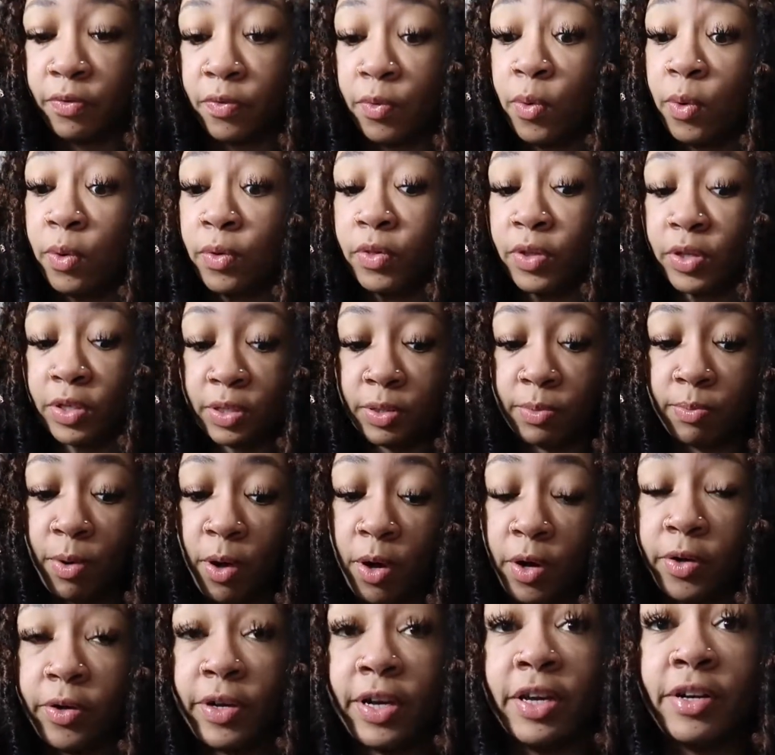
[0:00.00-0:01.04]
for the
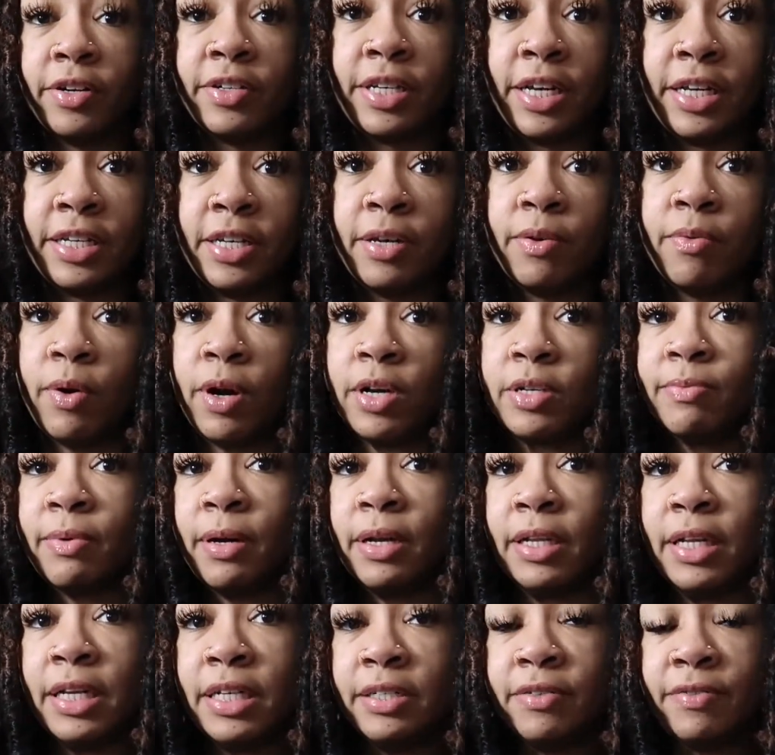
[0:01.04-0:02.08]
small creators that did watch my
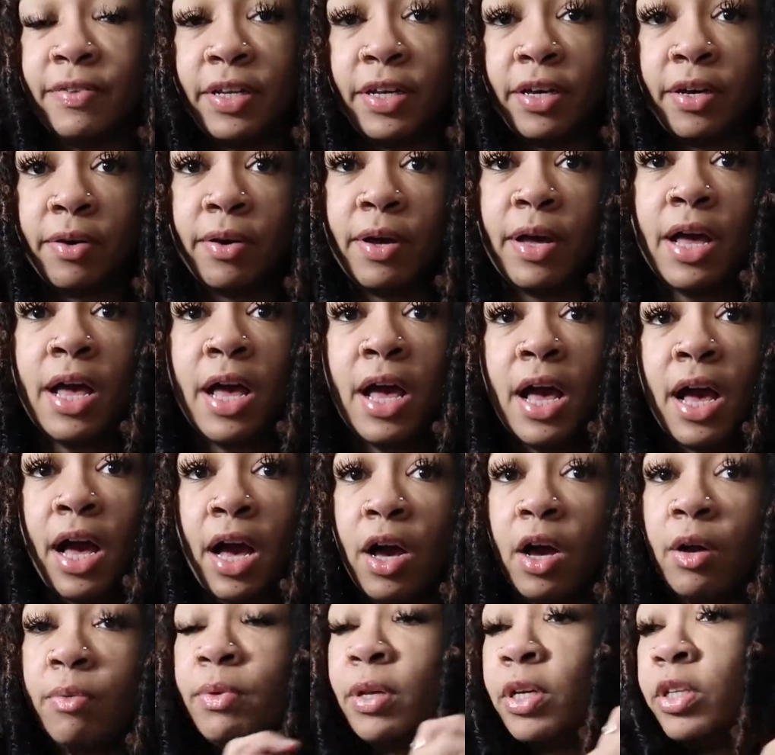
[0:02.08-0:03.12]
last video i
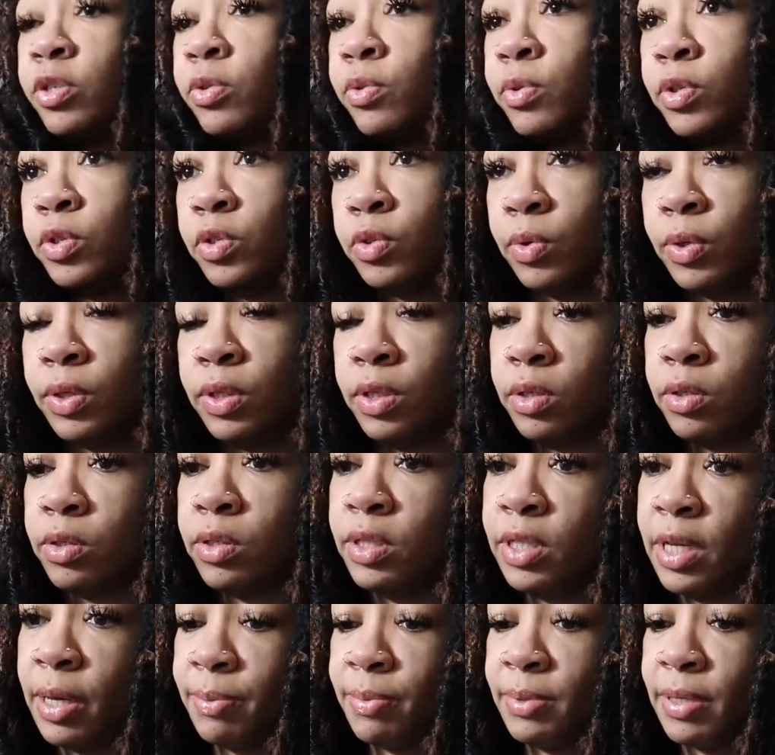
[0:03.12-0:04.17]
hope that you enjoyed those
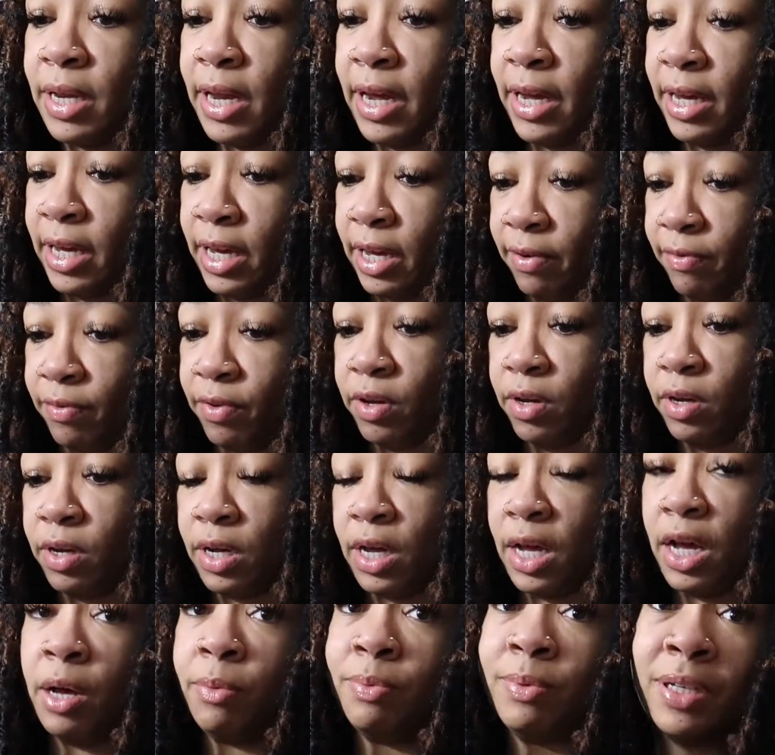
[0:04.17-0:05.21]
tips that i gave y'all
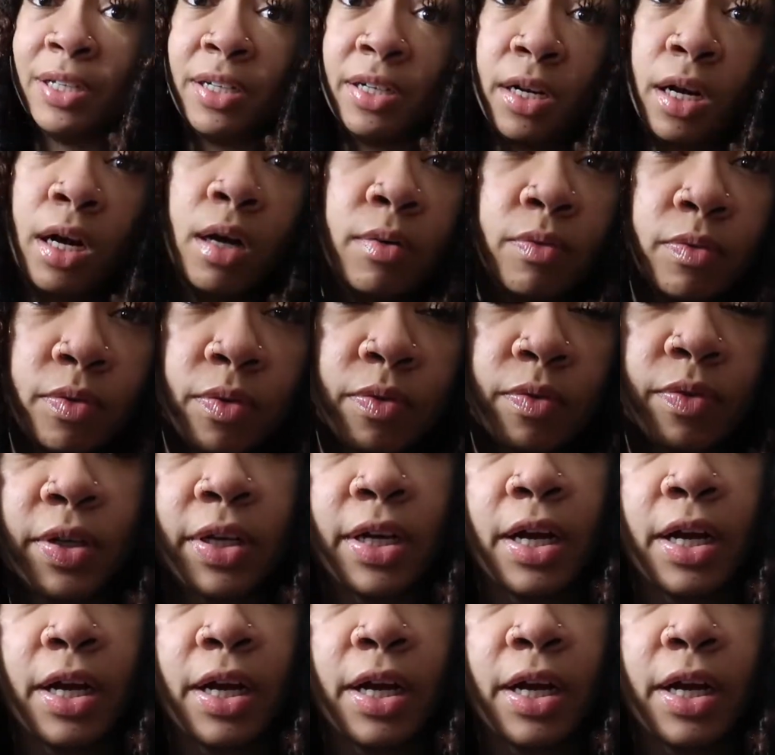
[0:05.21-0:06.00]
i hope that they're helpful for